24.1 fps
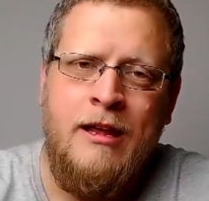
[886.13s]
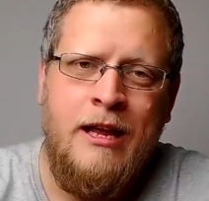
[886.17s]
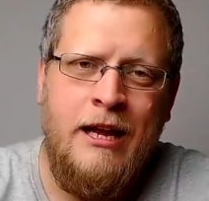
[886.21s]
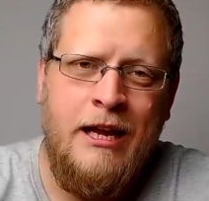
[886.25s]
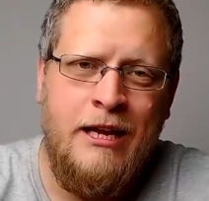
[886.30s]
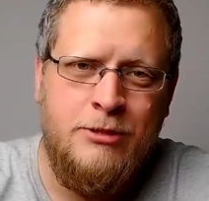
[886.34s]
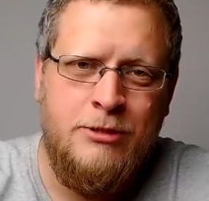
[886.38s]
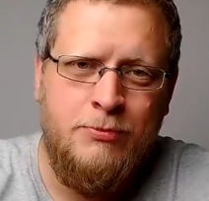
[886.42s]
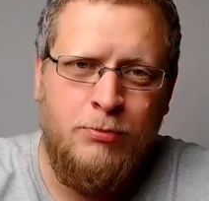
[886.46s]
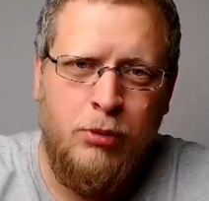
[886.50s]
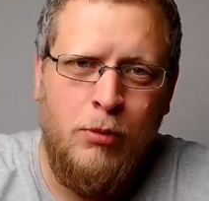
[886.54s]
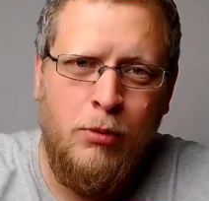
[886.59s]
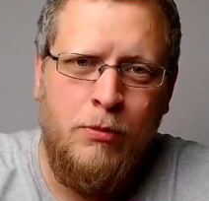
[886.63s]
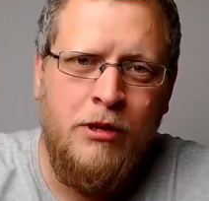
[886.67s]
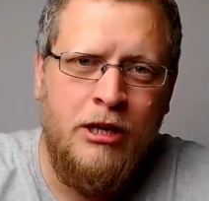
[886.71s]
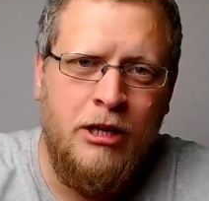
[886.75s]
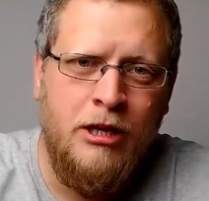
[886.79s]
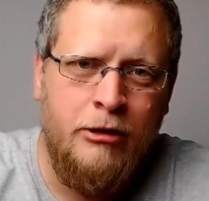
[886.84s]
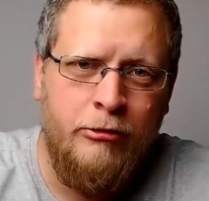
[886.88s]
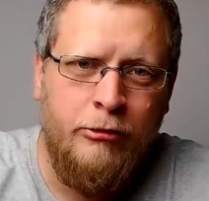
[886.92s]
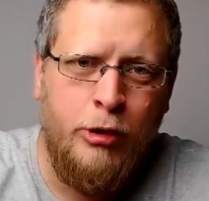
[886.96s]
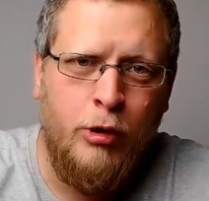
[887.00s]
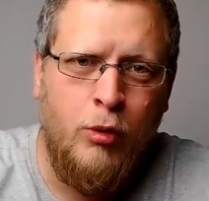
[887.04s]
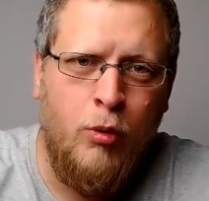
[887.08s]
it's probably
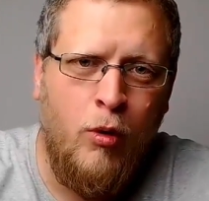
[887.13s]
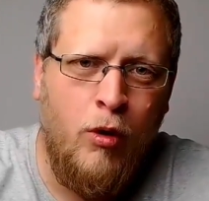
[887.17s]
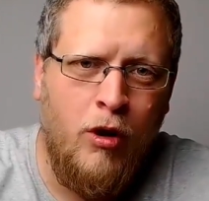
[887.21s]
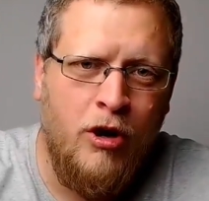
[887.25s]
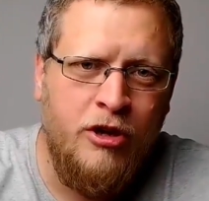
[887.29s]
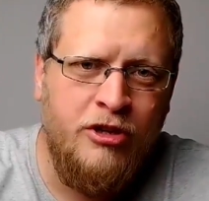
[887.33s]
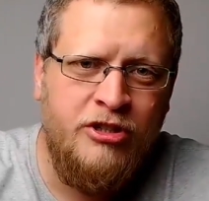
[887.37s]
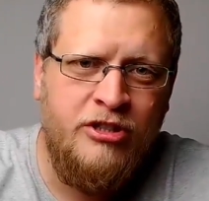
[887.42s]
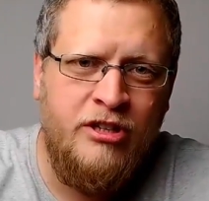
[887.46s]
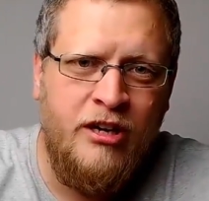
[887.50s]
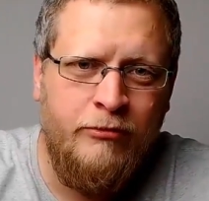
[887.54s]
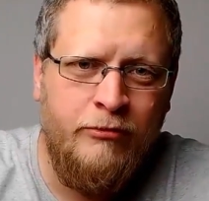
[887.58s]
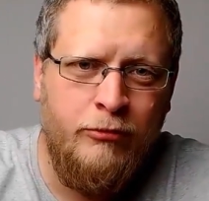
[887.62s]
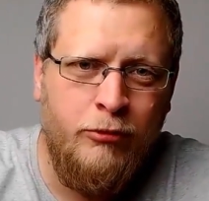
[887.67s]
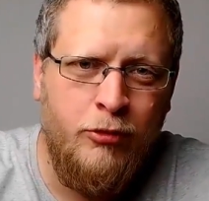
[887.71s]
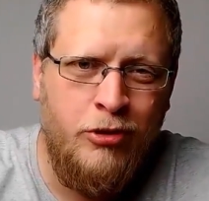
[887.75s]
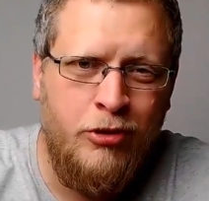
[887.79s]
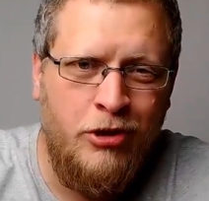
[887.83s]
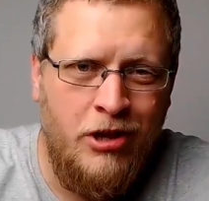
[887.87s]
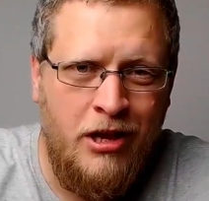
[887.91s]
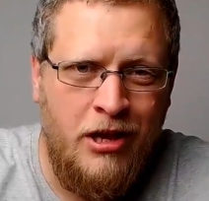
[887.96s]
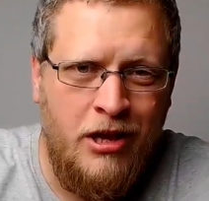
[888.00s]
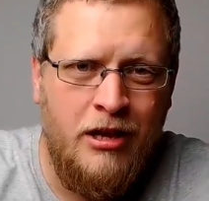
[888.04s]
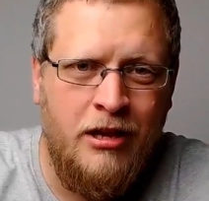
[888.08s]
going to require several
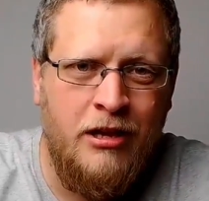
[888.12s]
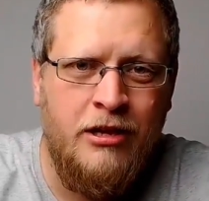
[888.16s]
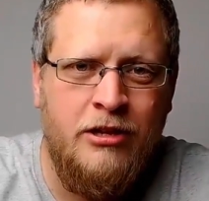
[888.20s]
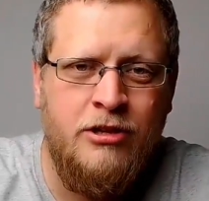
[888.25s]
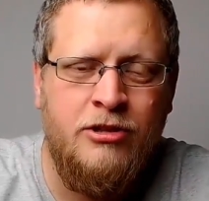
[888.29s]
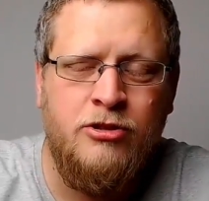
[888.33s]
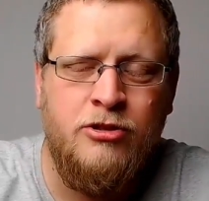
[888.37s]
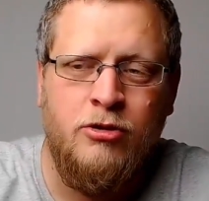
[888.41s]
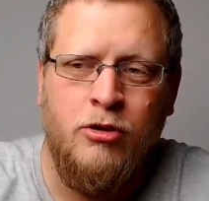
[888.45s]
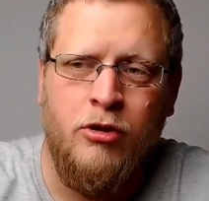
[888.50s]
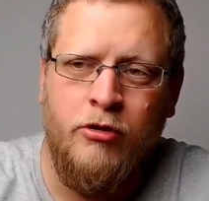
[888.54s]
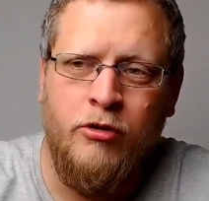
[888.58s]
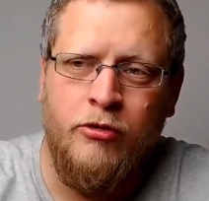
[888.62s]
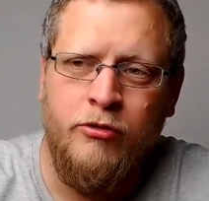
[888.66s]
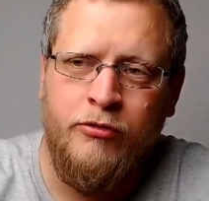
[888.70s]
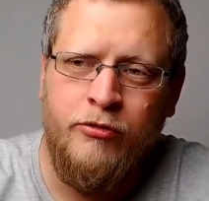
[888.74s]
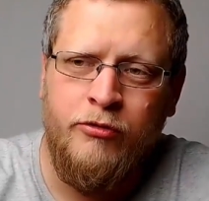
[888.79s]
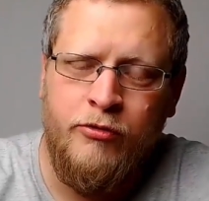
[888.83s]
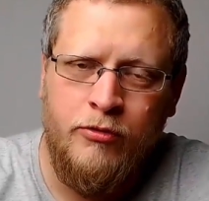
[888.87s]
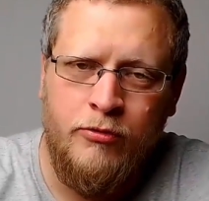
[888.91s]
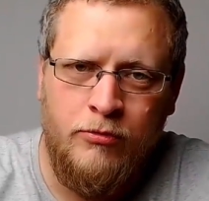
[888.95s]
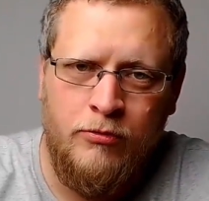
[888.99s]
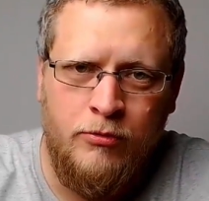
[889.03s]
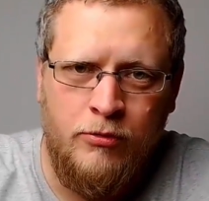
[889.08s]
years of
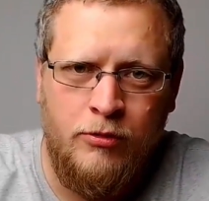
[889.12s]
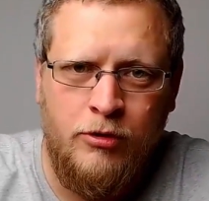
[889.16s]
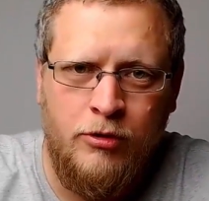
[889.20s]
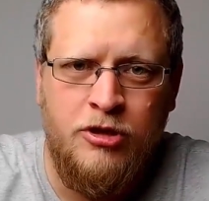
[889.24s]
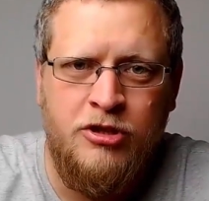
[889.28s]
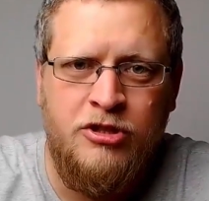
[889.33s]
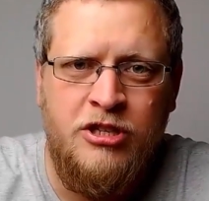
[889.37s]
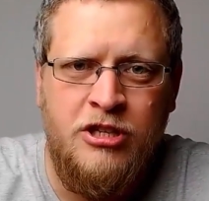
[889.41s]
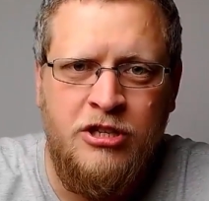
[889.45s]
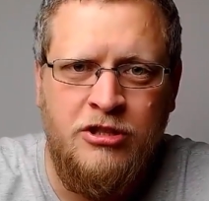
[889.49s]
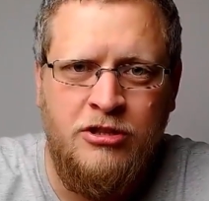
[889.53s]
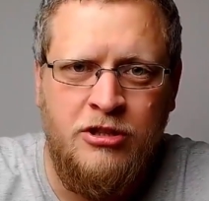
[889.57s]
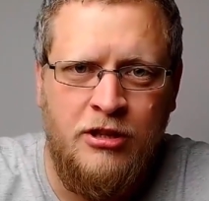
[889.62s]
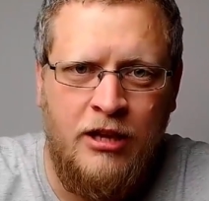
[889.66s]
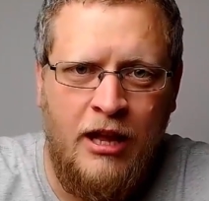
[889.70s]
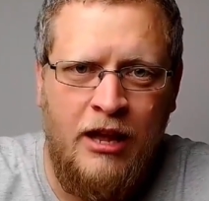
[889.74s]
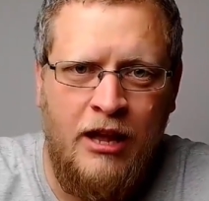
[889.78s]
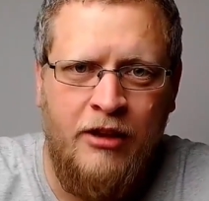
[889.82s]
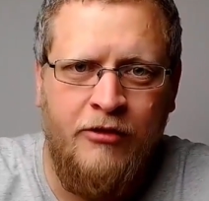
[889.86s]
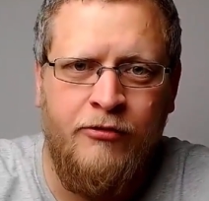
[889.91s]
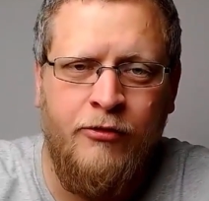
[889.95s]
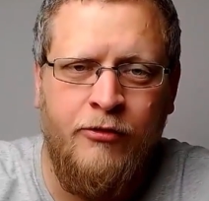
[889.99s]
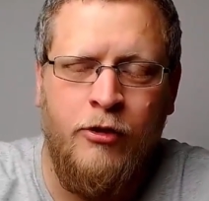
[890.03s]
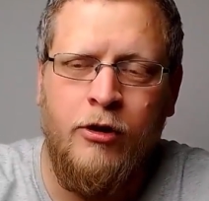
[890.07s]
consistent
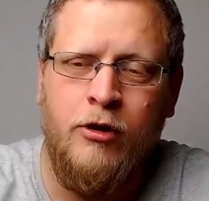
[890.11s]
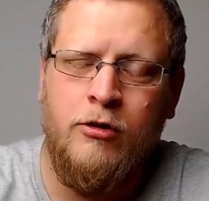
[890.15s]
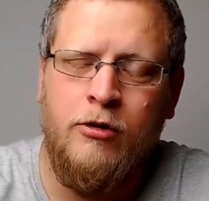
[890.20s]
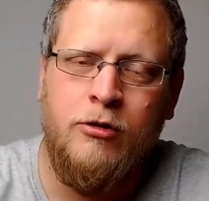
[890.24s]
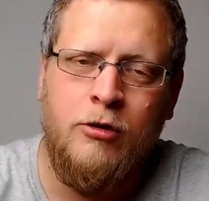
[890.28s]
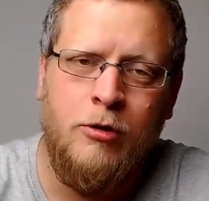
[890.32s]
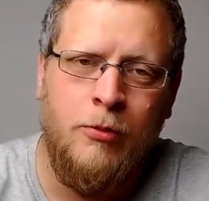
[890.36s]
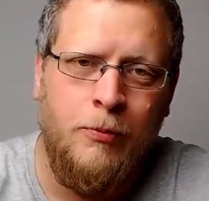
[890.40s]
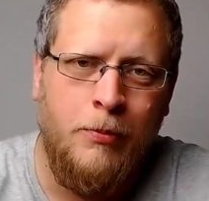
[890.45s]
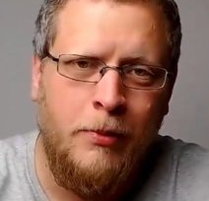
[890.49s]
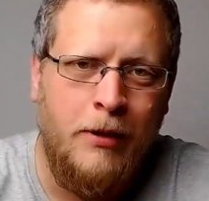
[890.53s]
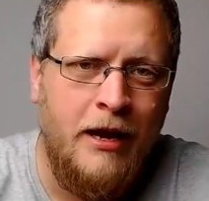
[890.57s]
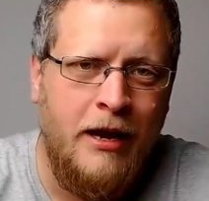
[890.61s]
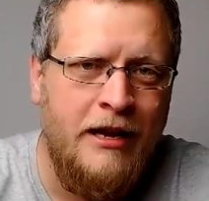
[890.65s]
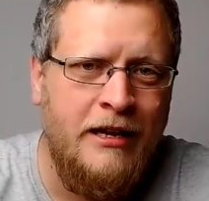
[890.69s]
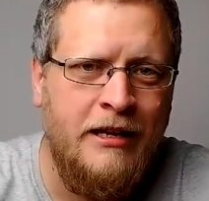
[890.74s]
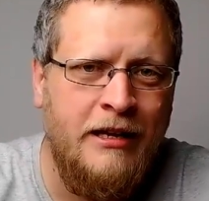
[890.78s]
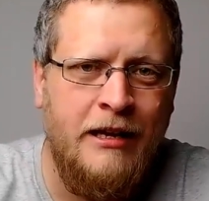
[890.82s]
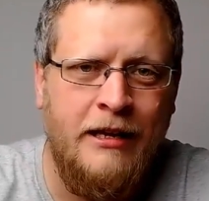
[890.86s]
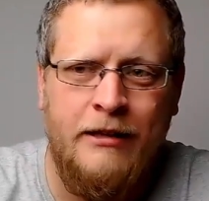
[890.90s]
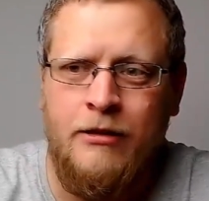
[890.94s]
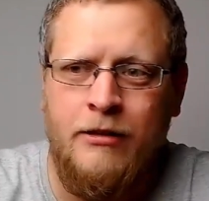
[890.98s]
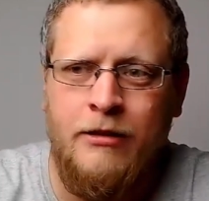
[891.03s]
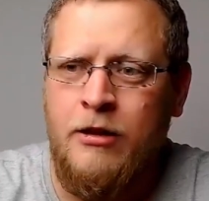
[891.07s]
effort,
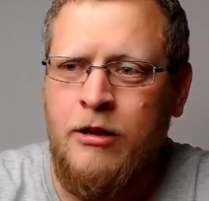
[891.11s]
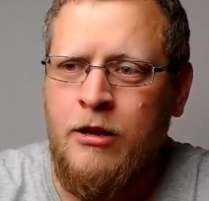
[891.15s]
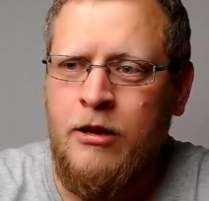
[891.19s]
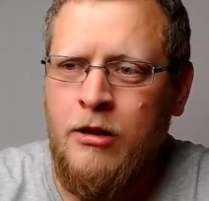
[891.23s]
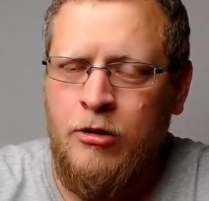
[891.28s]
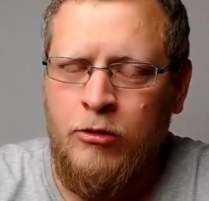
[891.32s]
complaining,